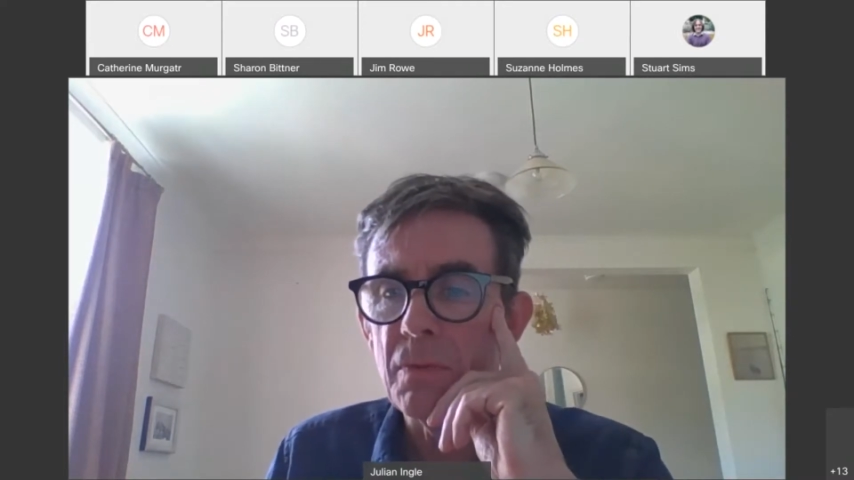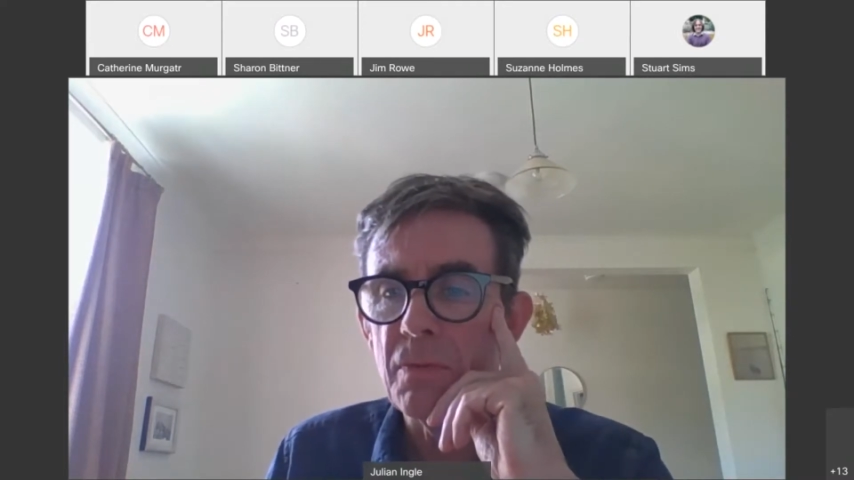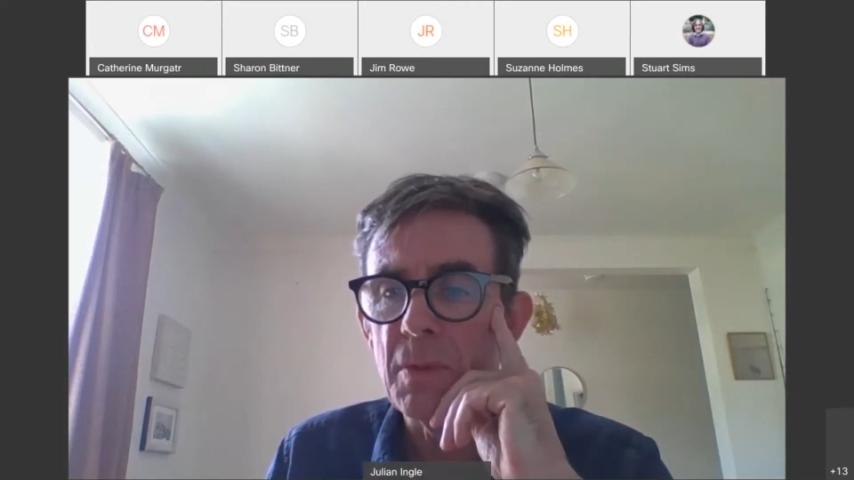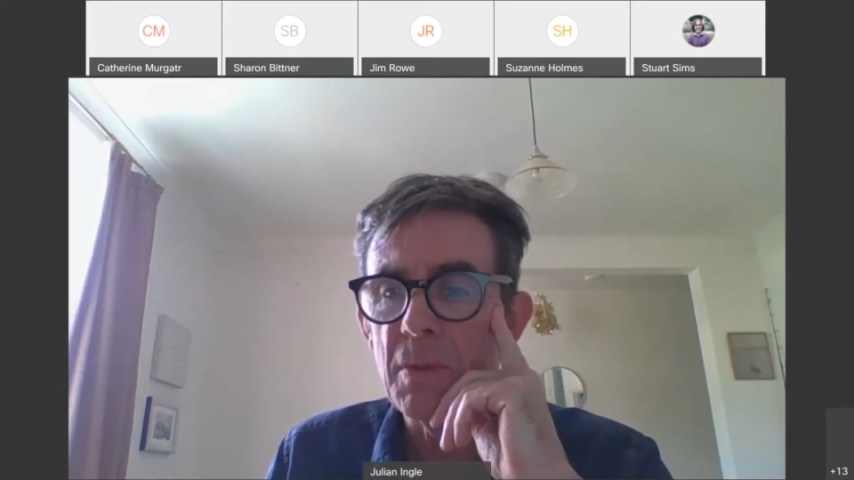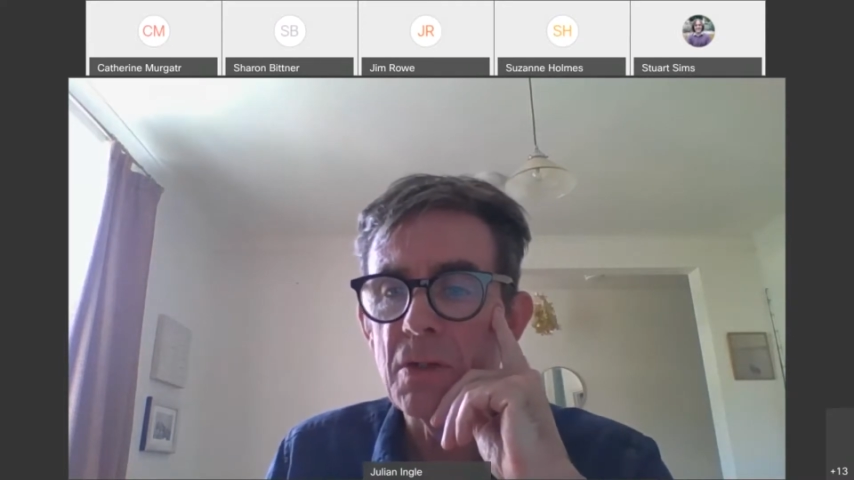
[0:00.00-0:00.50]

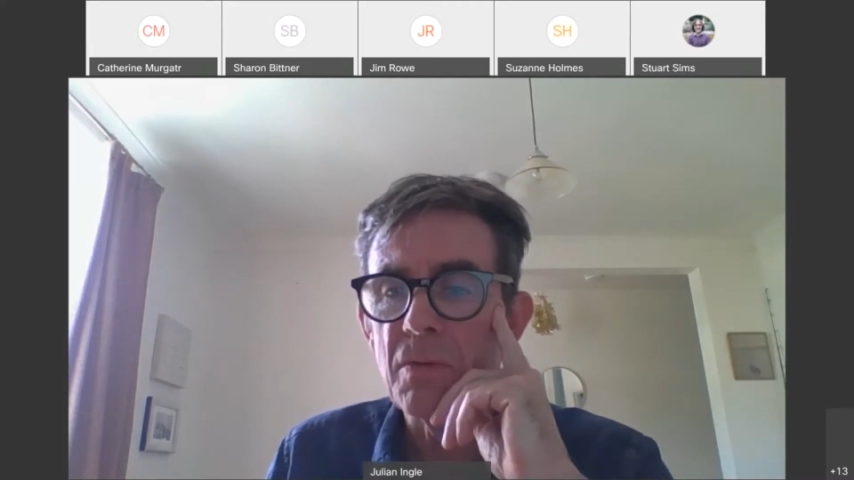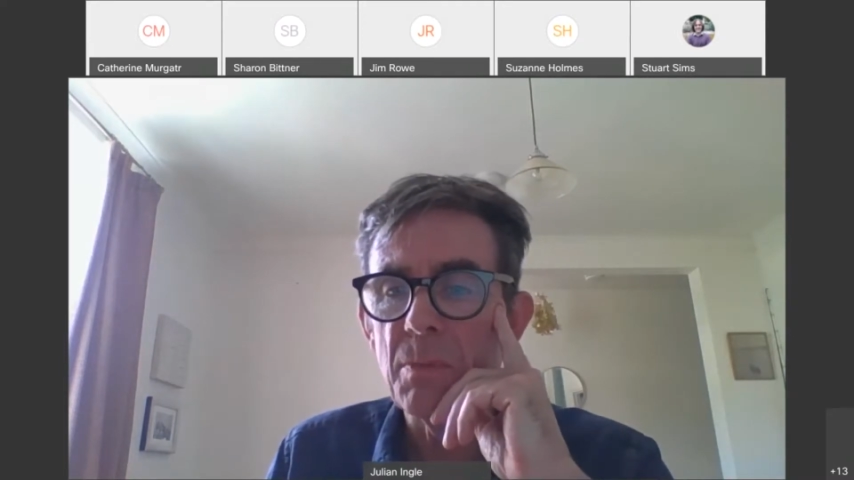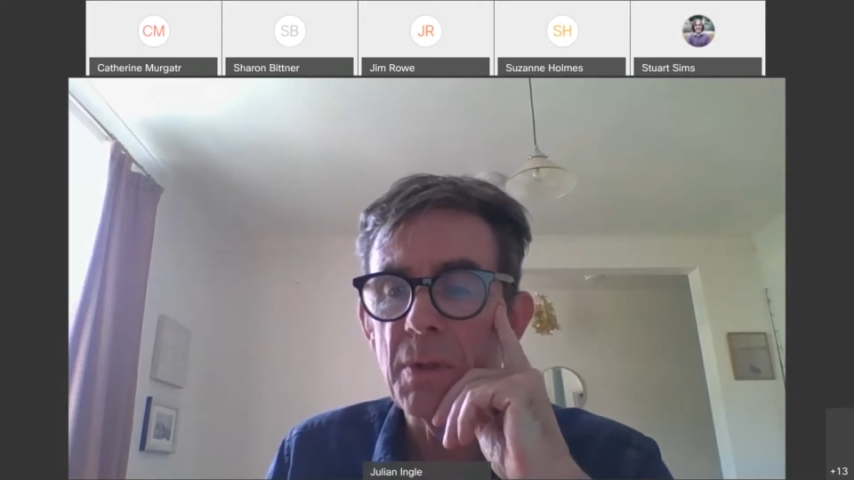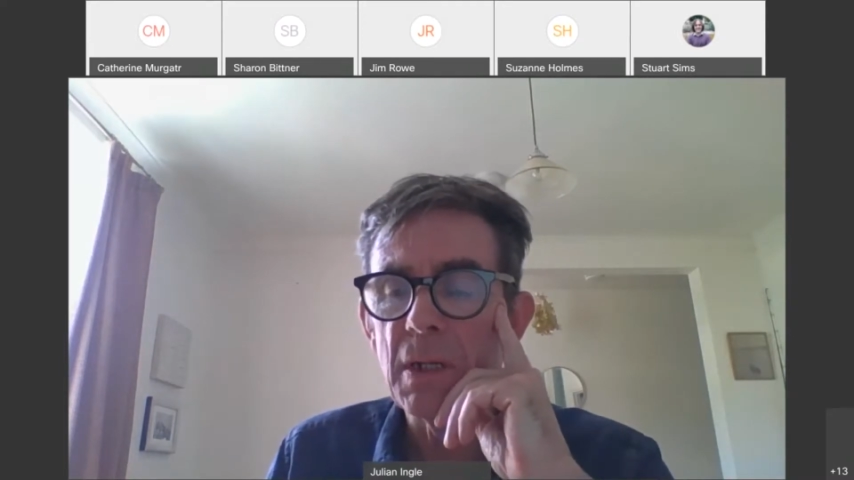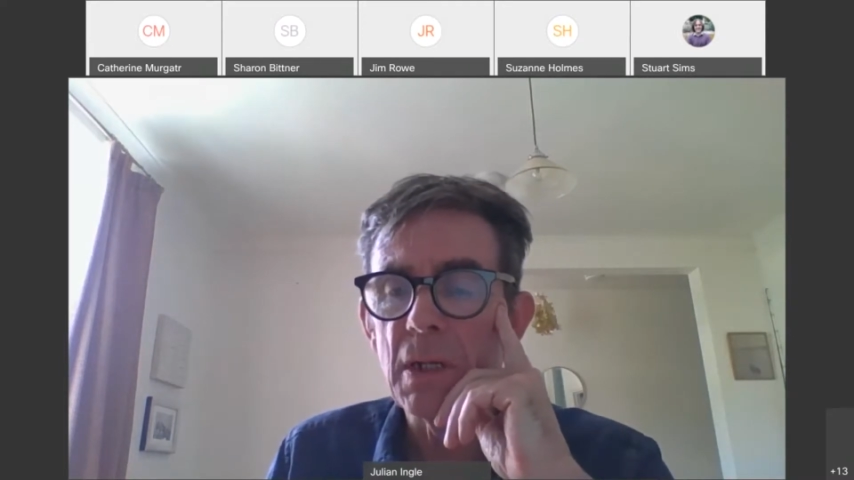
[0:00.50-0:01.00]
from each of the
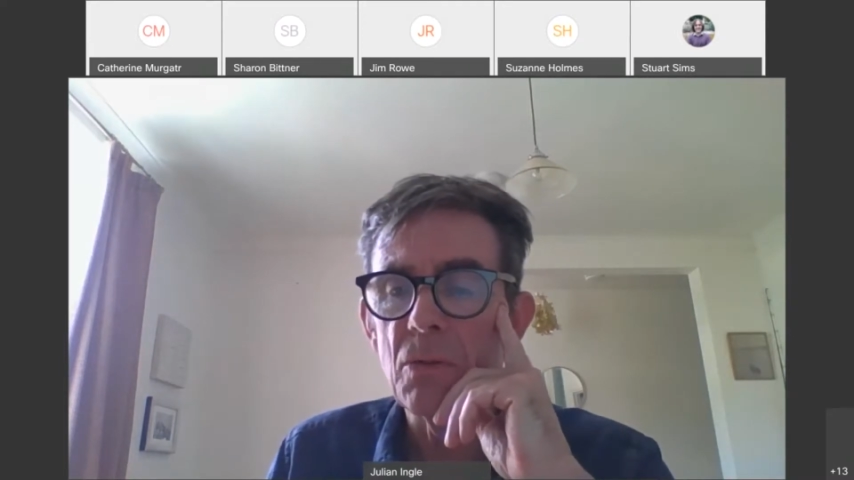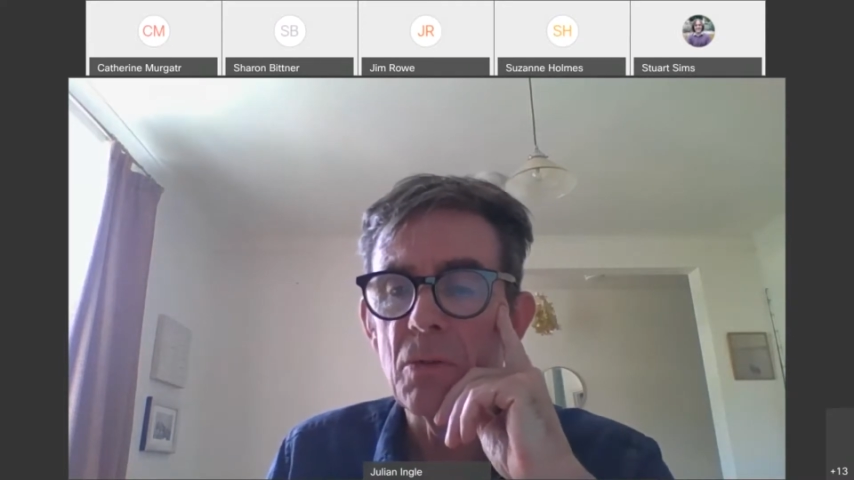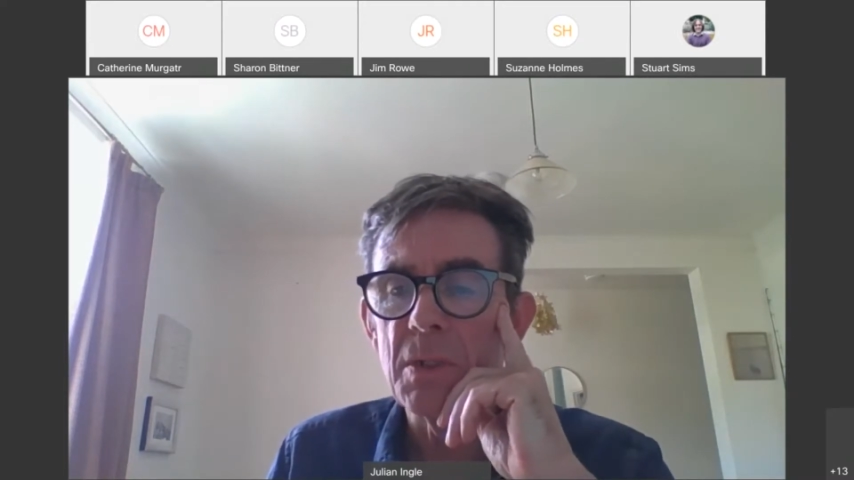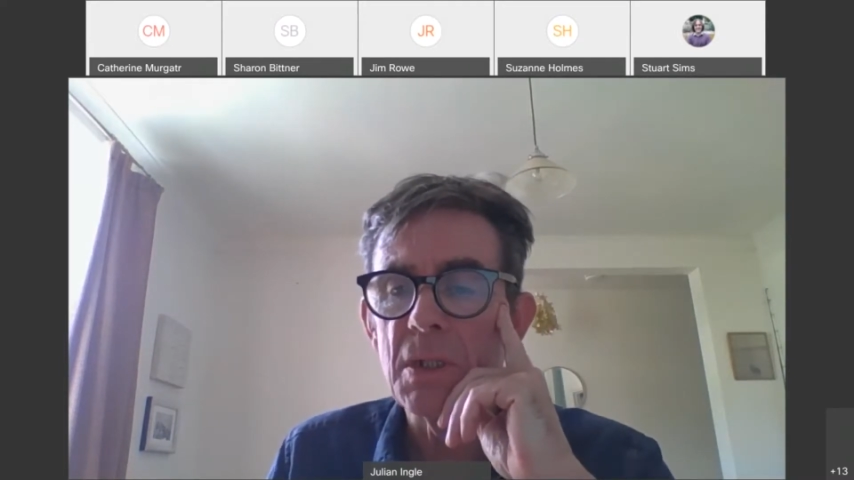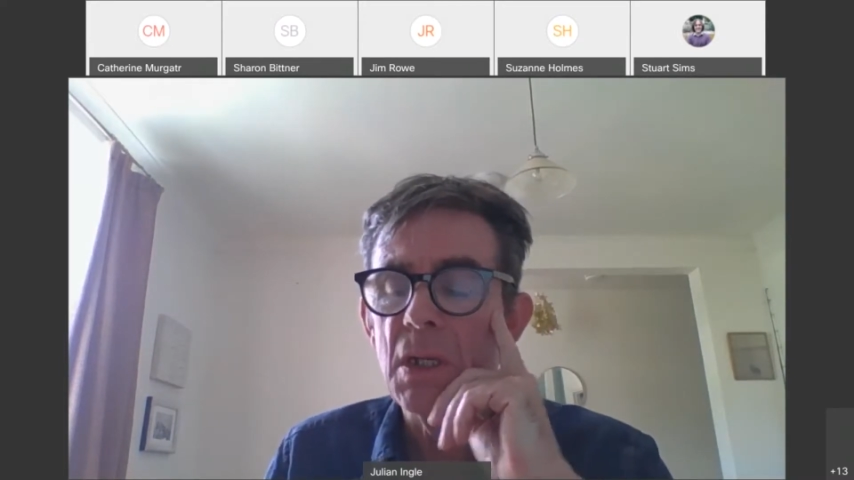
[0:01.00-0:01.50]
breakout rooms.